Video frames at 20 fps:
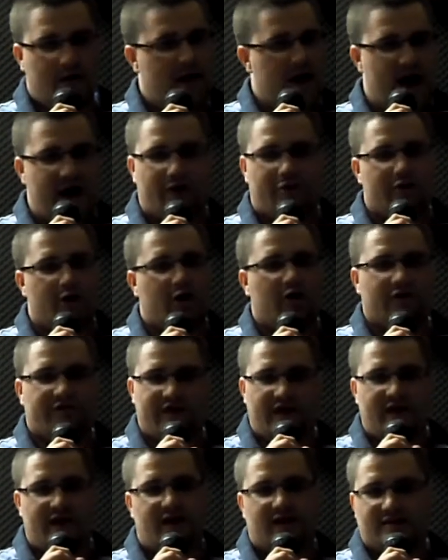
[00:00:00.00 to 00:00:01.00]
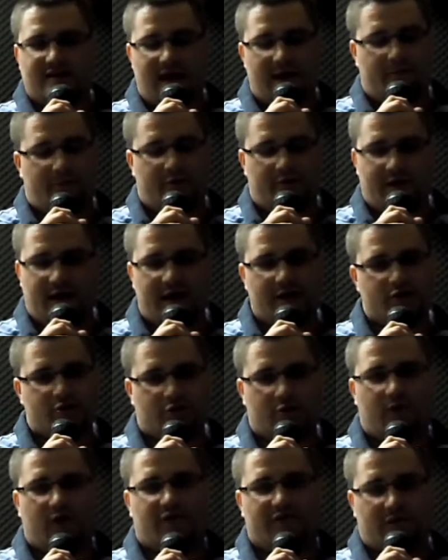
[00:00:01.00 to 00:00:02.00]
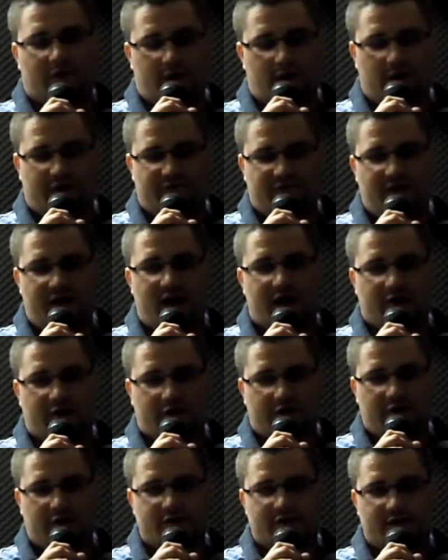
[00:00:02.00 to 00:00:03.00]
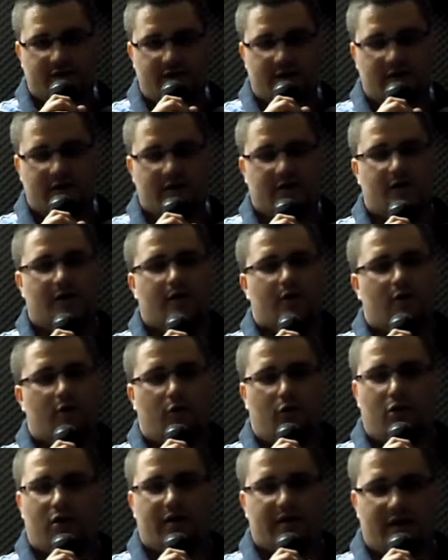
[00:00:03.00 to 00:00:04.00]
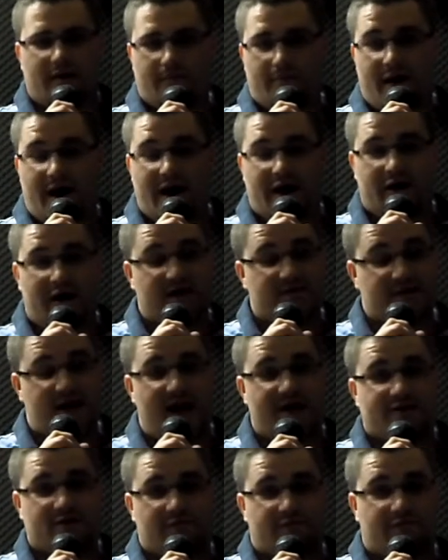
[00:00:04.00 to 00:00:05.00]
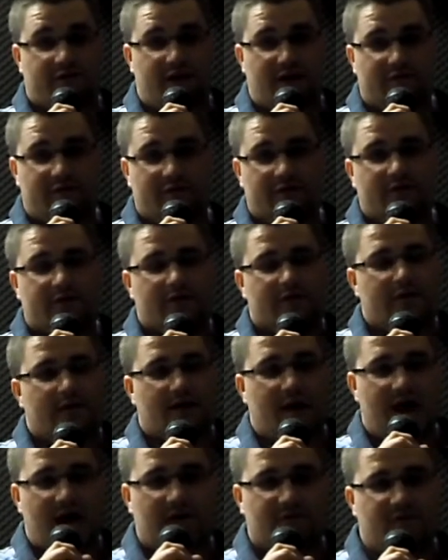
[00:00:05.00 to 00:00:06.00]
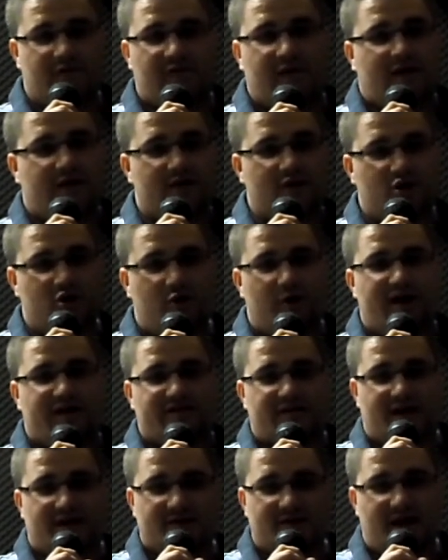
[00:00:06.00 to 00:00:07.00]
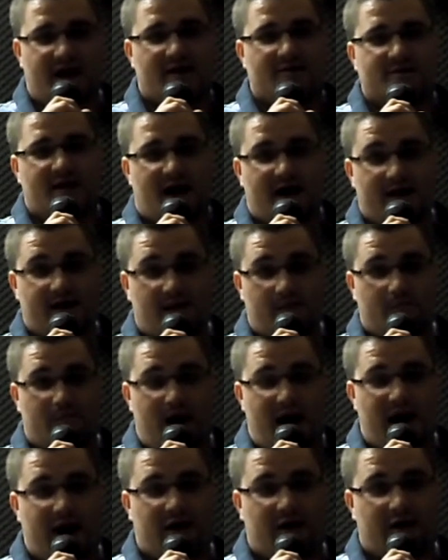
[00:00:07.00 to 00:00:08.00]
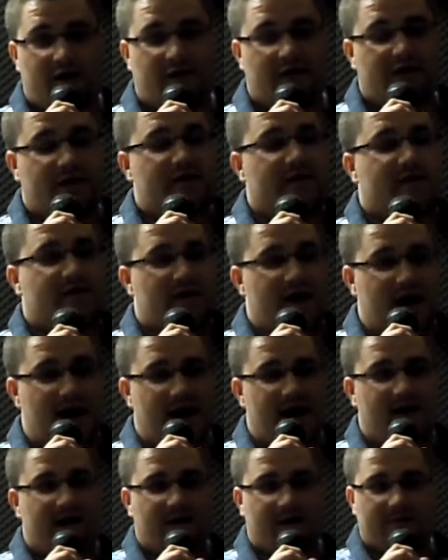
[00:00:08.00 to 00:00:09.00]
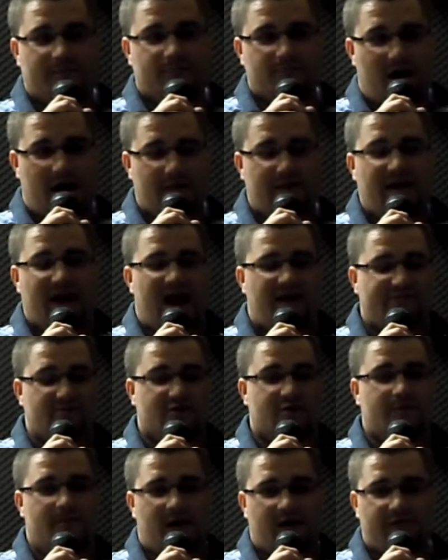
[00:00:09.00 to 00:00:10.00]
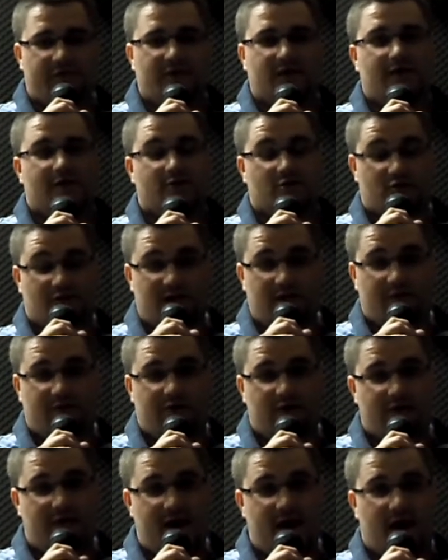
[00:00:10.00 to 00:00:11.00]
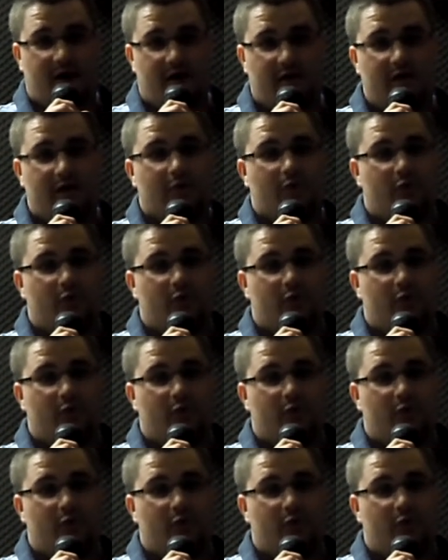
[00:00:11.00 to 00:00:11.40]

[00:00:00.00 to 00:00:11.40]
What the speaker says: I don't know of any example in nature where a fiat currency or an empire has lasted forever. And if you think the USSA is not an empire, I'm going to have to respectfully disagree with you there.